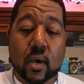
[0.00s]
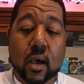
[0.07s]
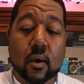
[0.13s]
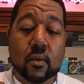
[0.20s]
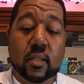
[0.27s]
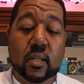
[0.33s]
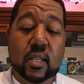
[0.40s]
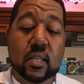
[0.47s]

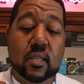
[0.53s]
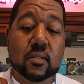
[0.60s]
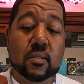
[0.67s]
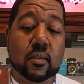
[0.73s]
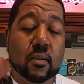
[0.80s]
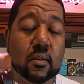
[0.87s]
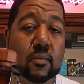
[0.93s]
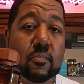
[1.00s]
all of these
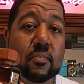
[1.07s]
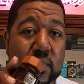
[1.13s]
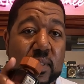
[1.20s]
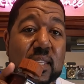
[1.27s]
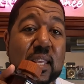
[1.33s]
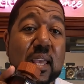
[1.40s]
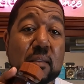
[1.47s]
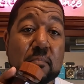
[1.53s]
are the
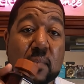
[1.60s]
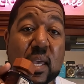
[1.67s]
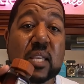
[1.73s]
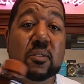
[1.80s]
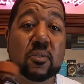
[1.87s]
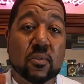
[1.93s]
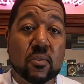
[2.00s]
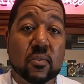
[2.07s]
Patek
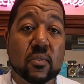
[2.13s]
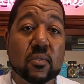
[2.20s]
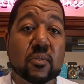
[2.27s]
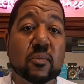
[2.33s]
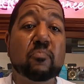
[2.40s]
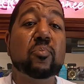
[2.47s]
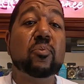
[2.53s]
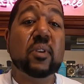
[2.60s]

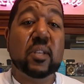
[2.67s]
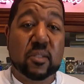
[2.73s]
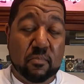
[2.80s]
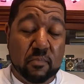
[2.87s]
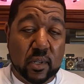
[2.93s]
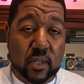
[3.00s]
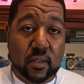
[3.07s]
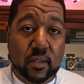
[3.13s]
Maison's
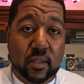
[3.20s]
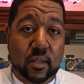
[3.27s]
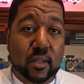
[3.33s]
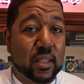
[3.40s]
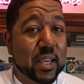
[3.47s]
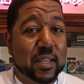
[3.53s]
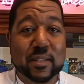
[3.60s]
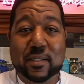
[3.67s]
Prisme
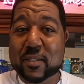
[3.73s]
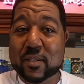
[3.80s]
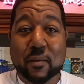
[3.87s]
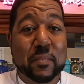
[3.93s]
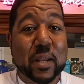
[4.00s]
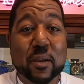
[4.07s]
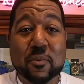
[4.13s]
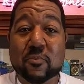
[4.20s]
collection. So I'm
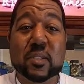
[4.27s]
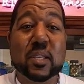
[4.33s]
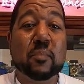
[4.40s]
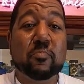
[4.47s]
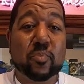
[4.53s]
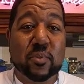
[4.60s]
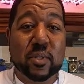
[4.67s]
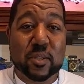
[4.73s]
not gonna say
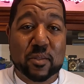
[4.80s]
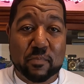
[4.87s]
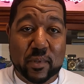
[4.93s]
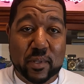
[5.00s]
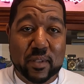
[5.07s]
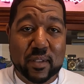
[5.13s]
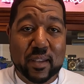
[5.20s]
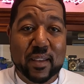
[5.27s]

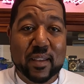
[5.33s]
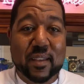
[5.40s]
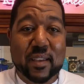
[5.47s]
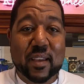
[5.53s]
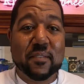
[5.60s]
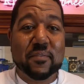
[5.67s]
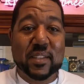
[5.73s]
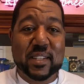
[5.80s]
Prisme
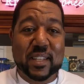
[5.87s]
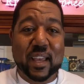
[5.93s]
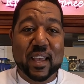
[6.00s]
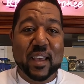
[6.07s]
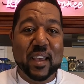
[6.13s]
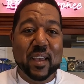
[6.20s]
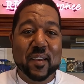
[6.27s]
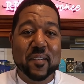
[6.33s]
every
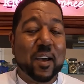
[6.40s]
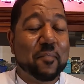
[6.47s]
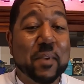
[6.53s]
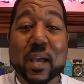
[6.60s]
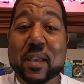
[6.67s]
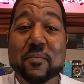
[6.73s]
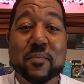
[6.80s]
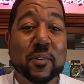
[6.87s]
time. I'm
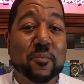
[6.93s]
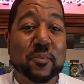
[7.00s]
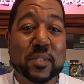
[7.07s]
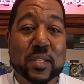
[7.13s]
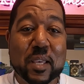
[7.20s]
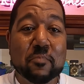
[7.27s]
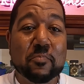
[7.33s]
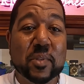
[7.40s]
not even gonna
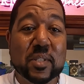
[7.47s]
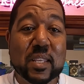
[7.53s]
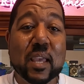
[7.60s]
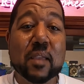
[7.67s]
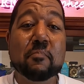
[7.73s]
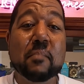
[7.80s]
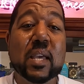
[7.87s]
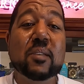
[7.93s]
say
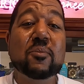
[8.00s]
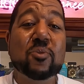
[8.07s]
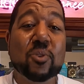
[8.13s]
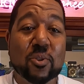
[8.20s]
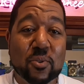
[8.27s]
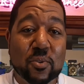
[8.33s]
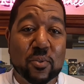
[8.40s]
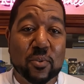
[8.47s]
Patek
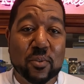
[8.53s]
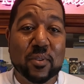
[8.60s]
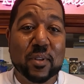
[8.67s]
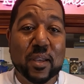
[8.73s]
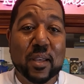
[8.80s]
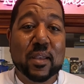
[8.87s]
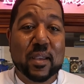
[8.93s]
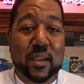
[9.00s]
Maison
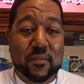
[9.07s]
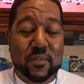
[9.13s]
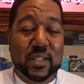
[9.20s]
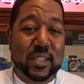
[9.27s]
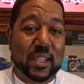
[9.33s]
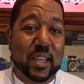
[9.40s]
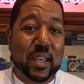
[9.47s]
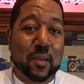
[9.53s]
every
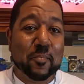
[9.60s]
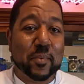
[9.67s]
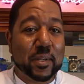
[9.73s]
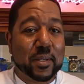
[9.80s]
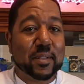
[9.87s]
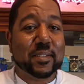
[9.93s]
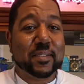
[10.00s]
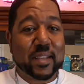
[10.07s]
time
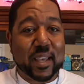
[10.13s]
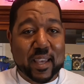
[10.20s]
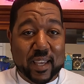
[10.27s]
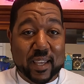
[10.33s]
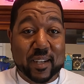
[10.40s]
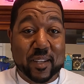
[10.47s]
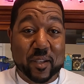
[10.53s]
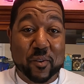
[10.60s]
because I
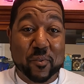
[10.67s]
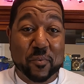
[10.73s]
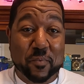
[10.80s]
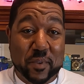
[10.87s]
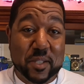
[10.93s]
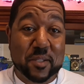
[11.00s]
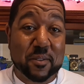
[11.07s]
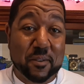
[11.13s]
had to go
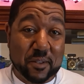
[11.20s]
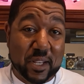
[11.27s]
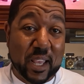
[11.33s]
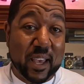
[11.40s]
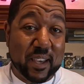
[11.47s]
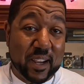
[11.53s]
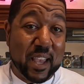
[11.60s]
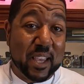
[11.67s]
research
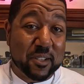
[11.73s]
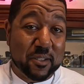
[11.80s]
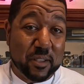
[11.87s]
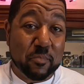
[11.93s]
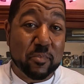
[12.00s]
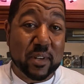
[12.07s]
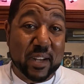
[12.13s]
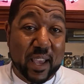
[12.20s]
how to actually
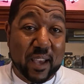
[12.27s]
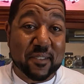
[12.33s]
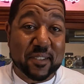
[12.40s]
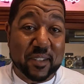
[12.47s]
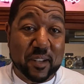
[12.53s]
pronounce